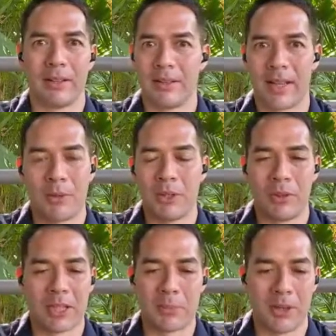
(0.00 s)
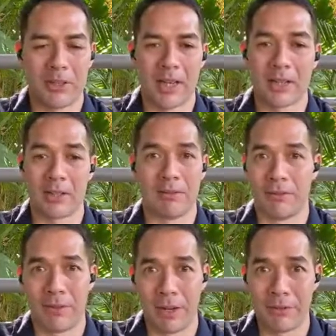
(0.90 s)
like we're doing this podcast, the
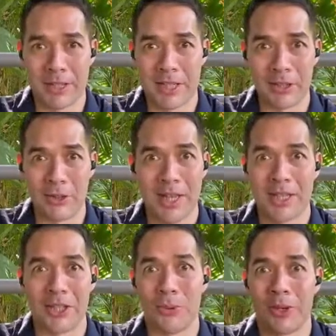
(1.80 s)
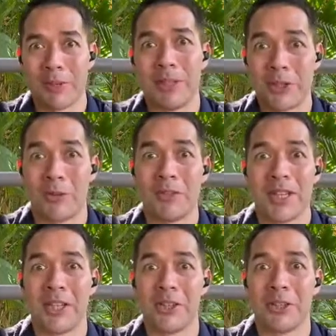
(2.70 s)
very first thing you said is you want it to be as
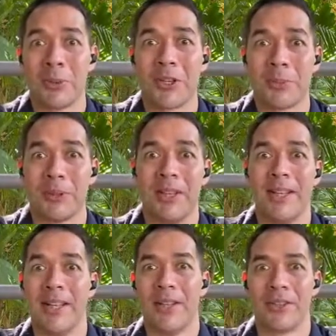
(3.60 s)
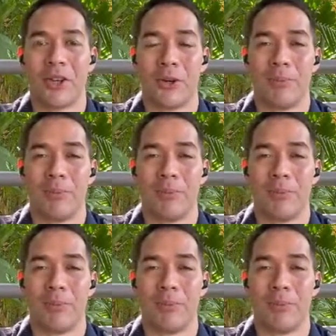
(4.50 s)
conversational as possible. So